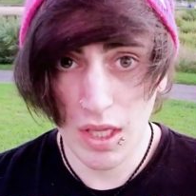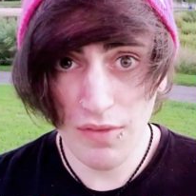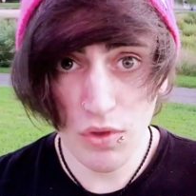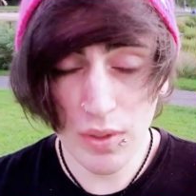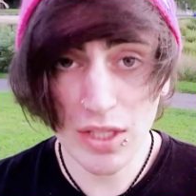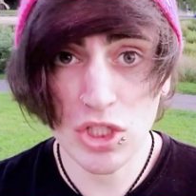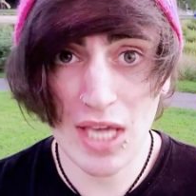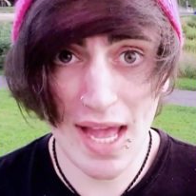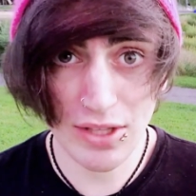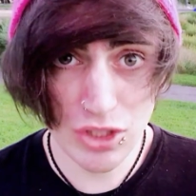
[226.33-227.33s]
If you can
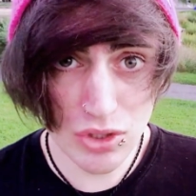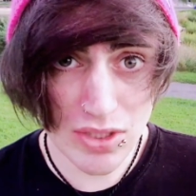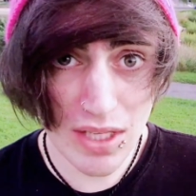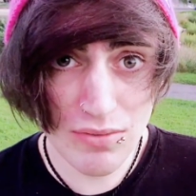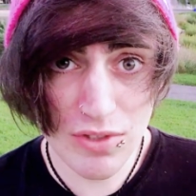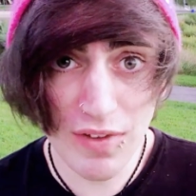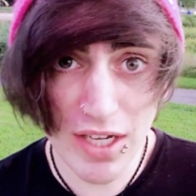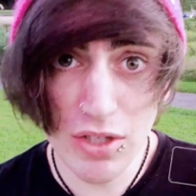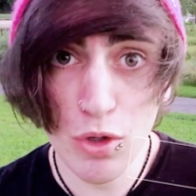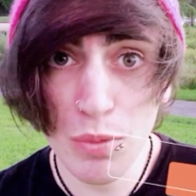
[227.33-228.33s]
challenge yourself to
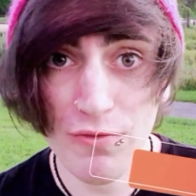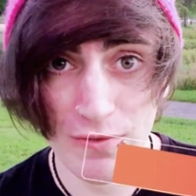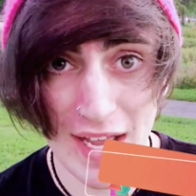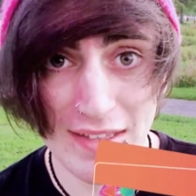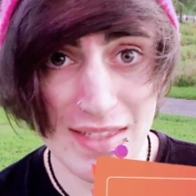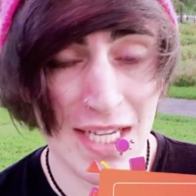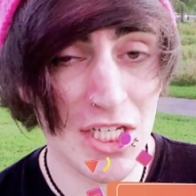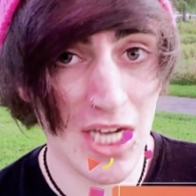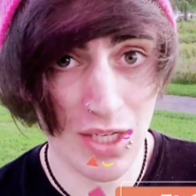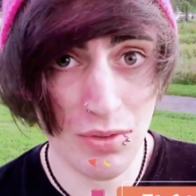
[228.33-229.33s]
find a group of friends that
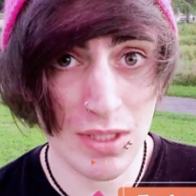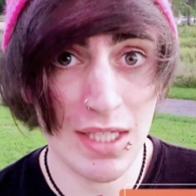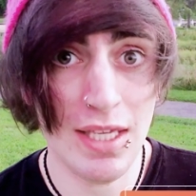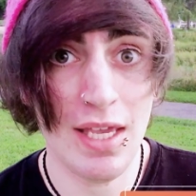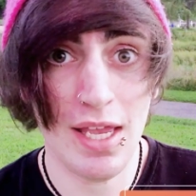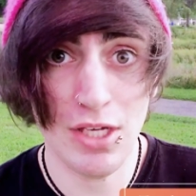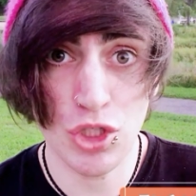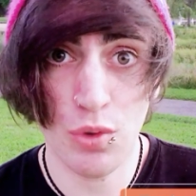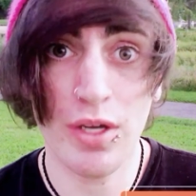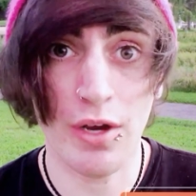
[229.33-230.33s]
genuinely
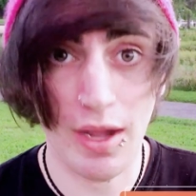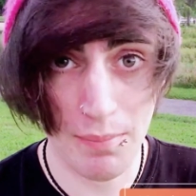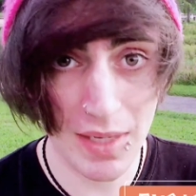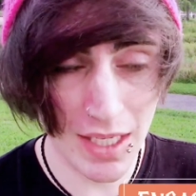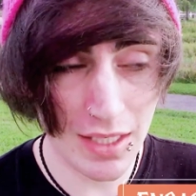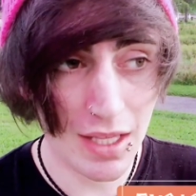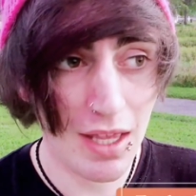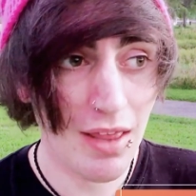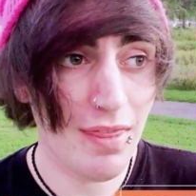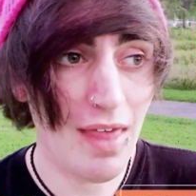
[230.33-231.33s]
enjoy your company,
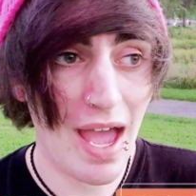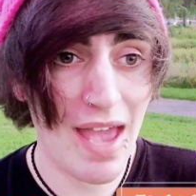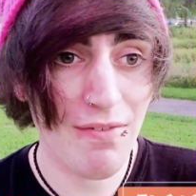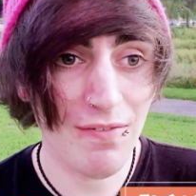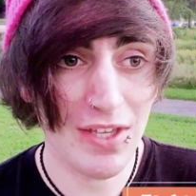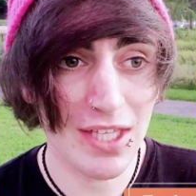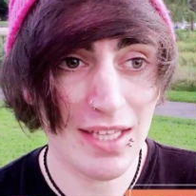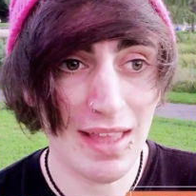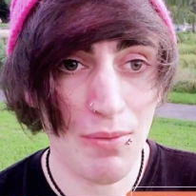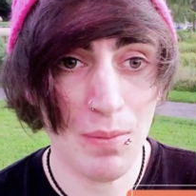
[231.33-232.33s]
I have a feeling
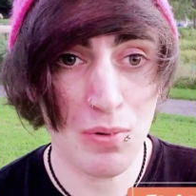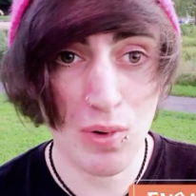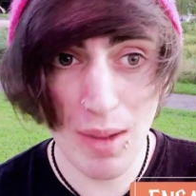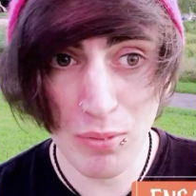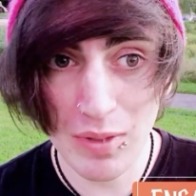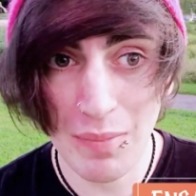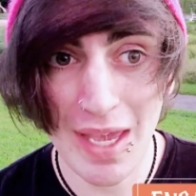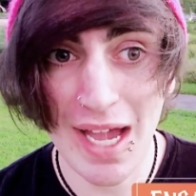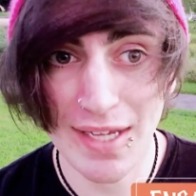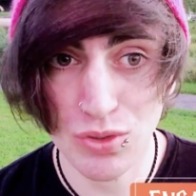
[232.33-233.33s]
that that would probably
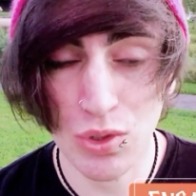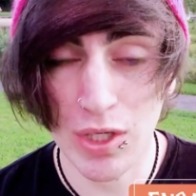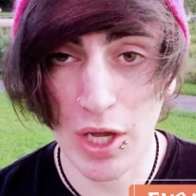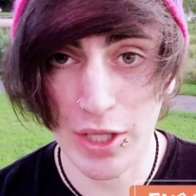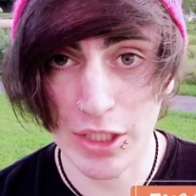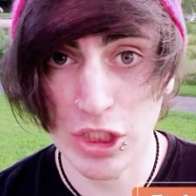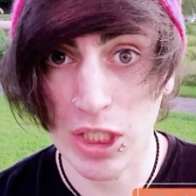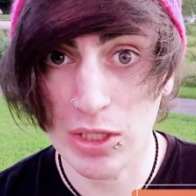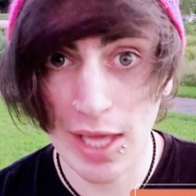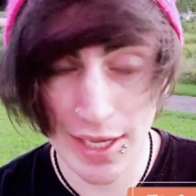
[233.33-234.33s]
make high school and college a
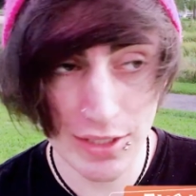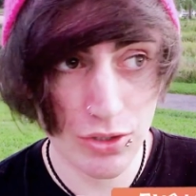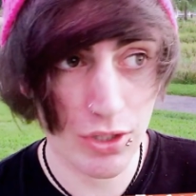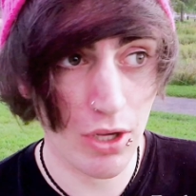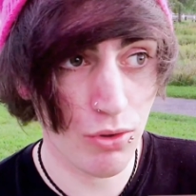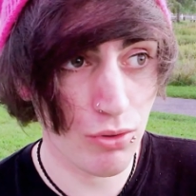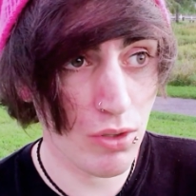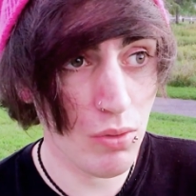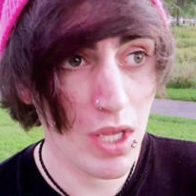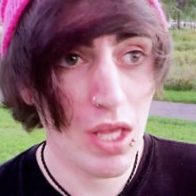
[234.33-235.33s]
lot easier to go
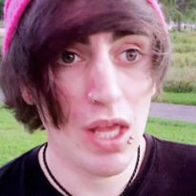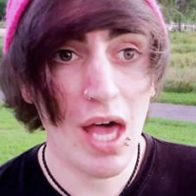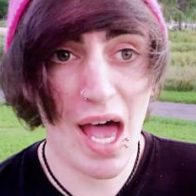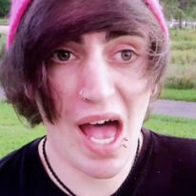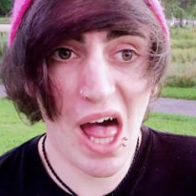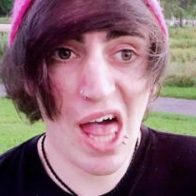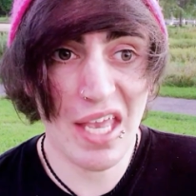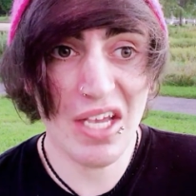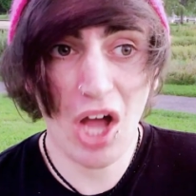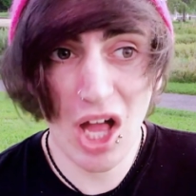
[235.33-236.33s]
through. Uh,
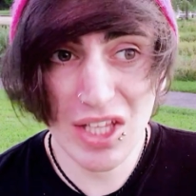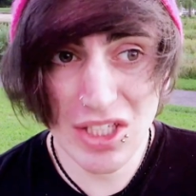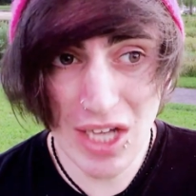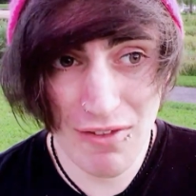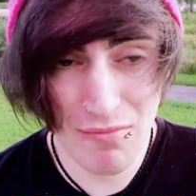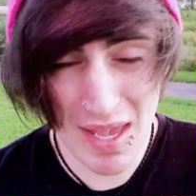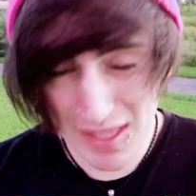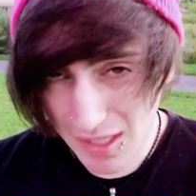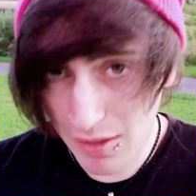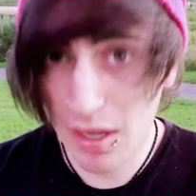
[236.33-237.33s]
in college, I've met
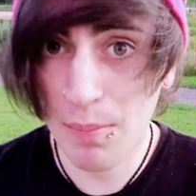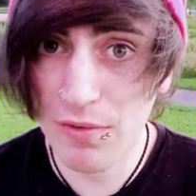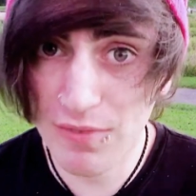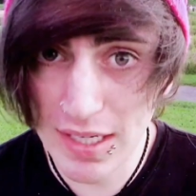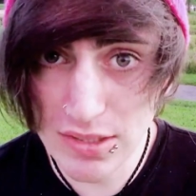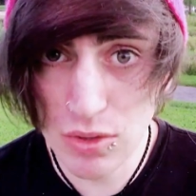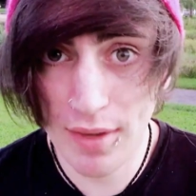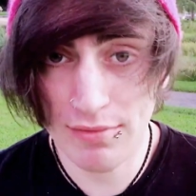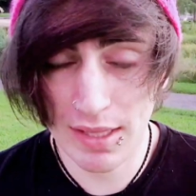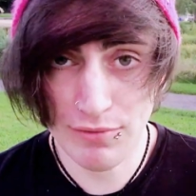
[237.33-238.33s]
like a couple friends who
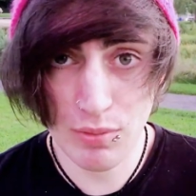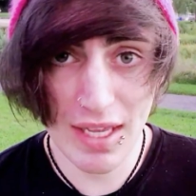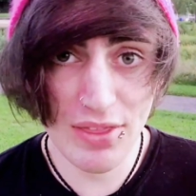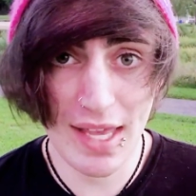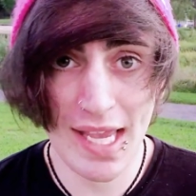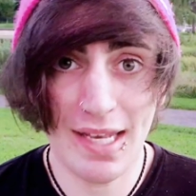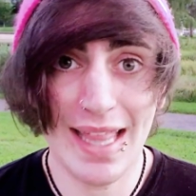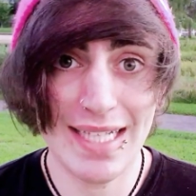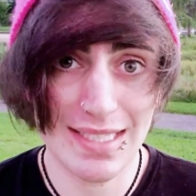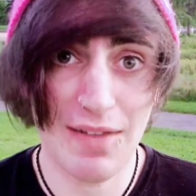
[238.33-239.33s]
I've lived with and
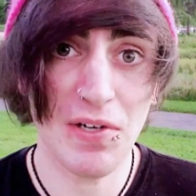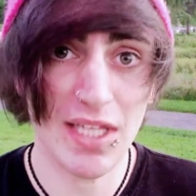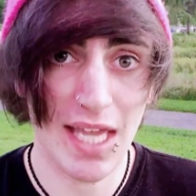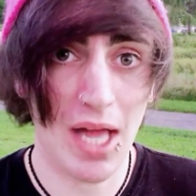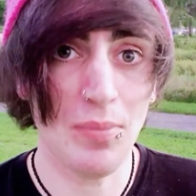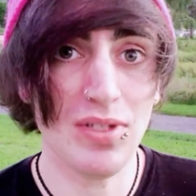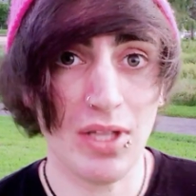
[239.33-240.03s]
that's definitely helped a